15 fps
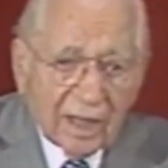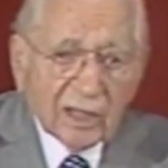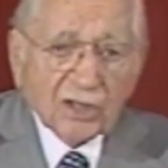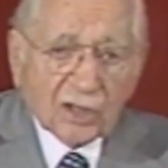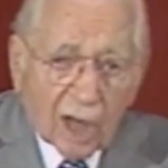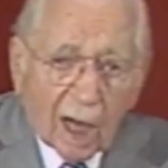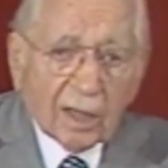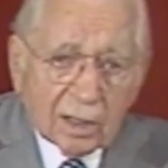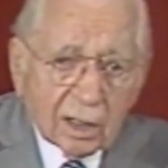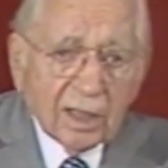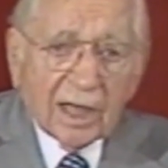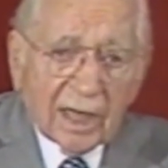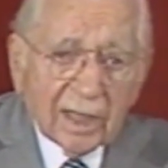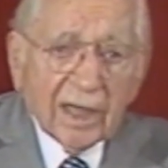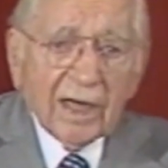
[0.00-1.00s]
to be
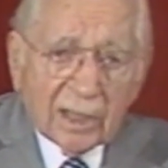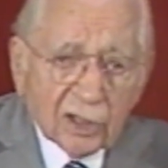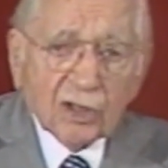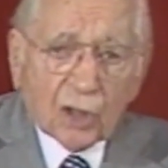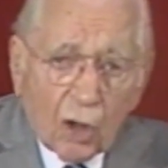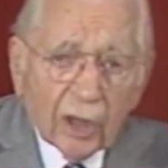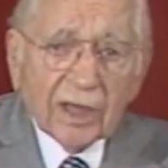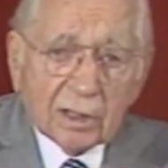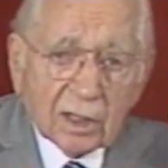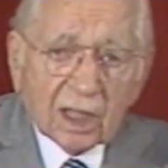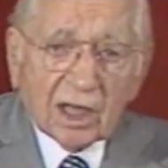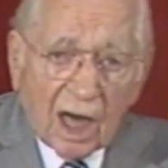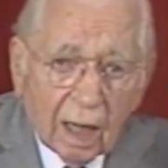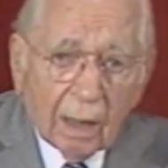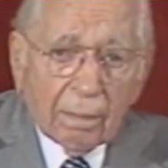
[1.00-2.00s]
started and is going
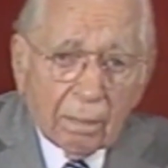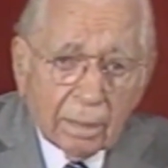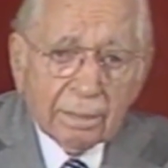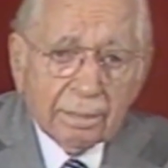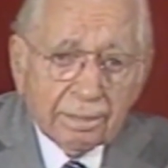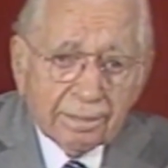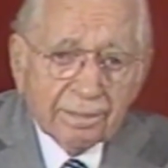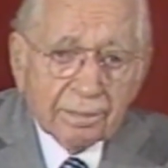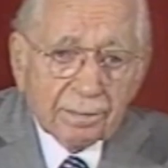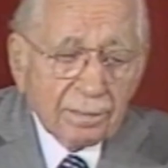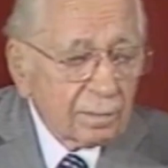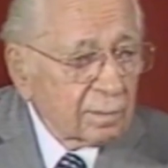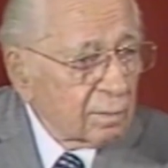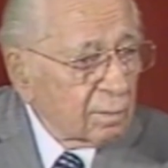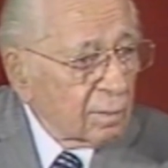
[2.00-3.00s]
to come.
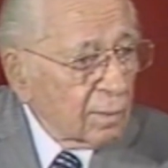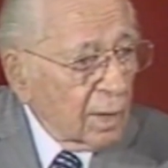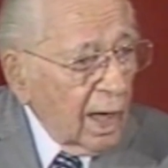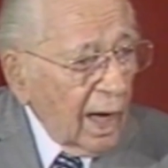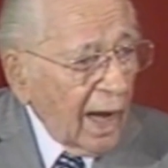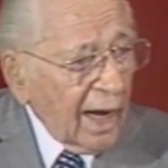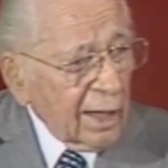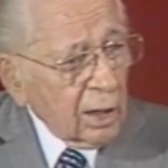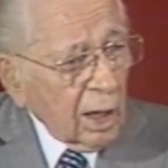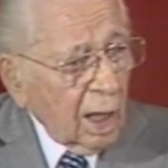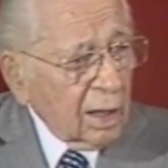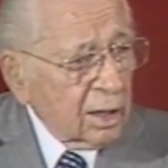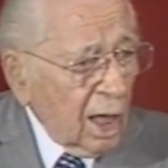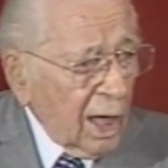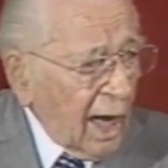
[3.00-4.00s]
And
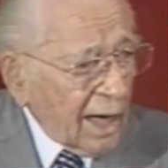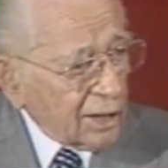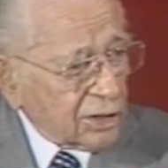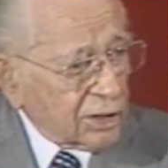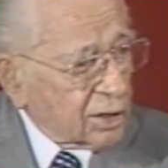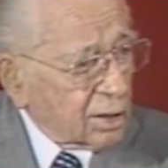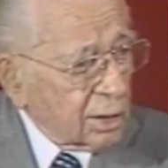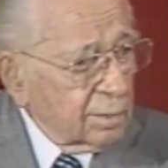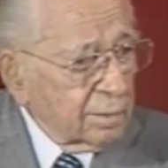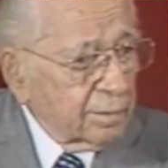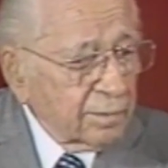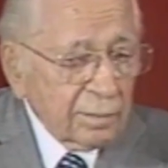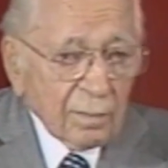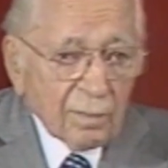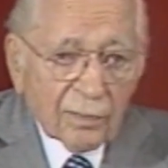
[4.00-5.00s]
unless
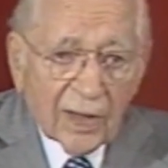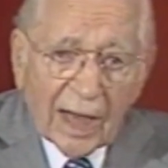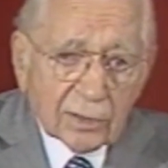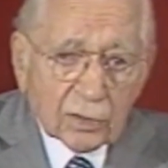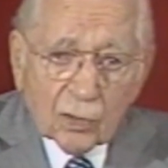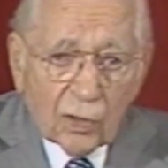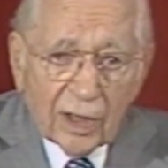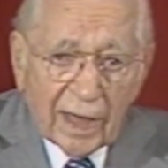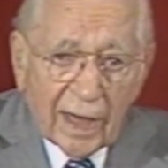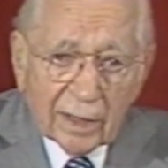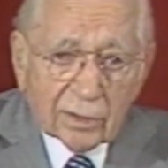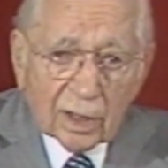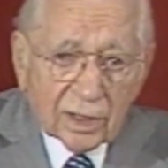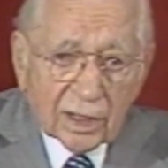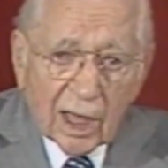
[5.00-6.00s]
that
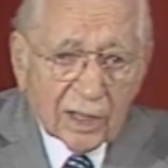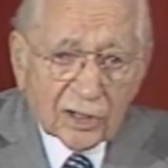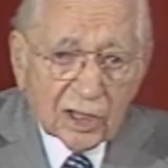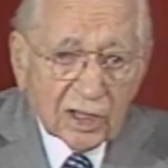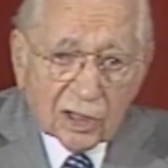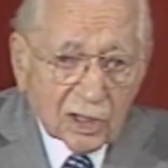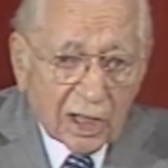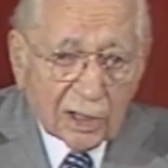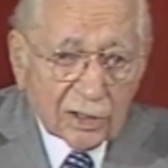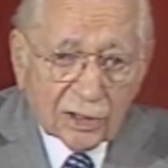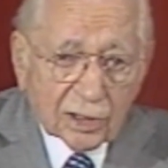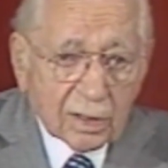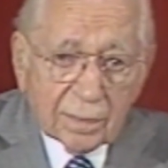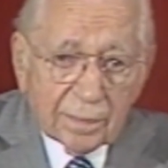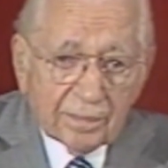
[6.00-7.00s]
Creator does
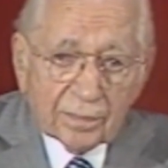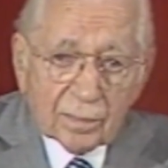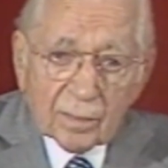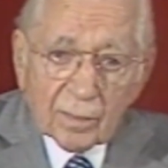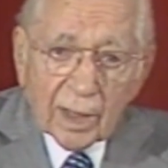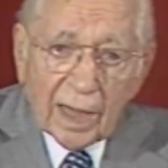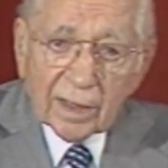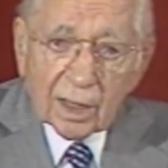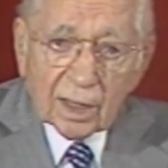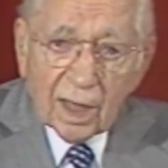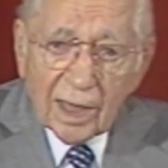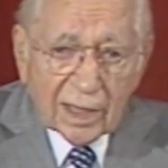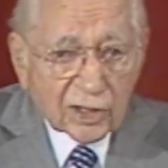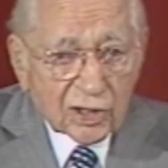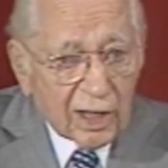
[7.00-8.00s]
exist, and
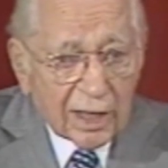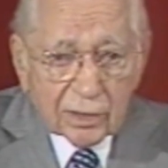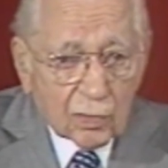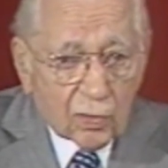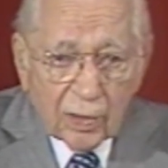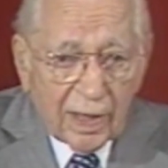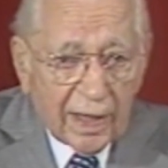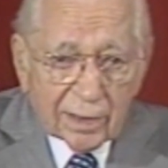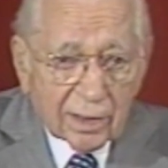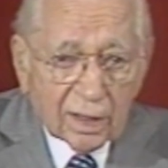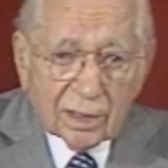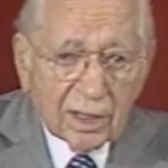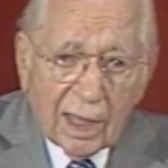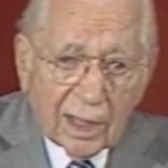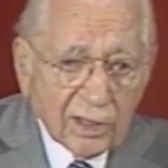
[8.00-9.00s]
unless that
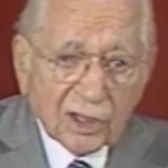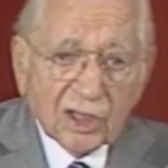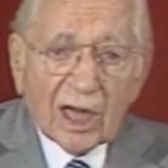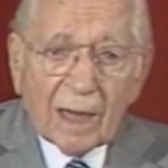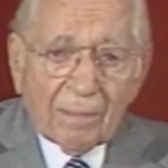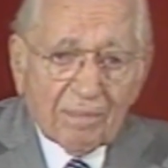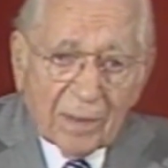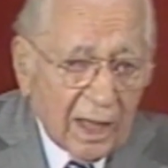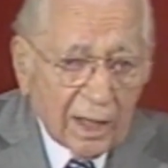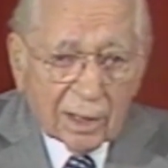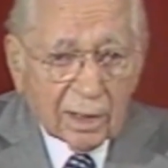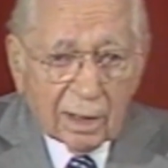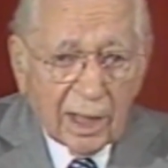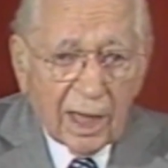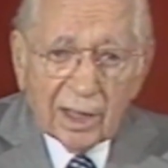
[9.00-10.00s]
Creator does step
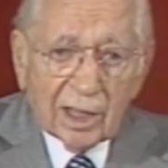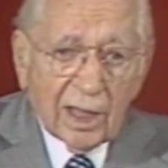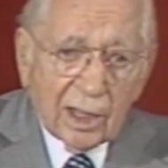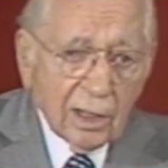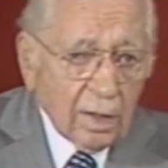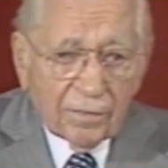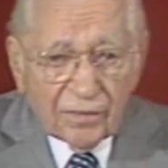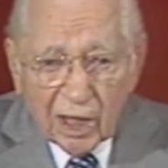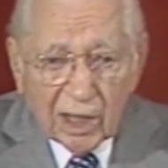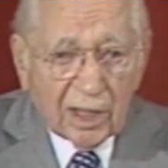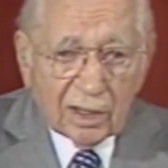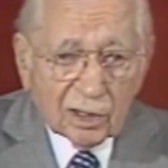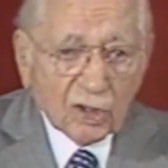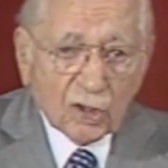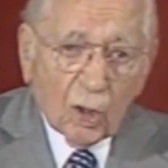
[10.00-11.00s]
in and
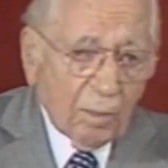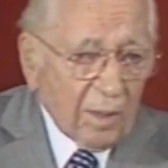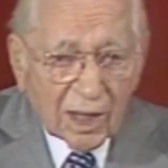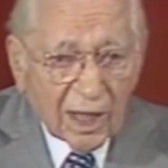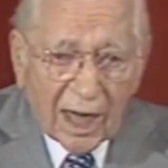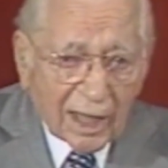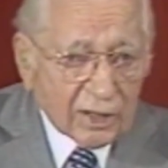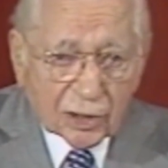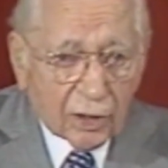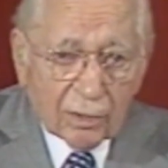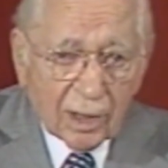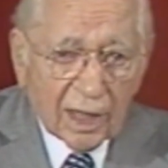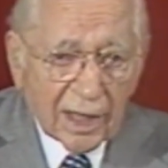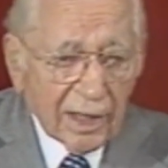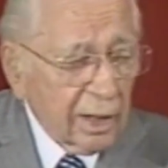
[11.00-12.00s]
intervene
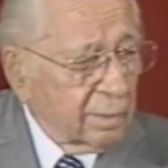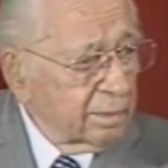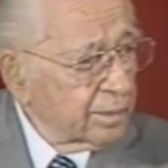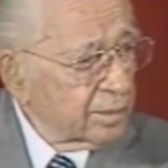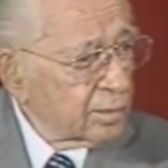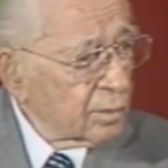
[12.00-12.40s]
supernaturally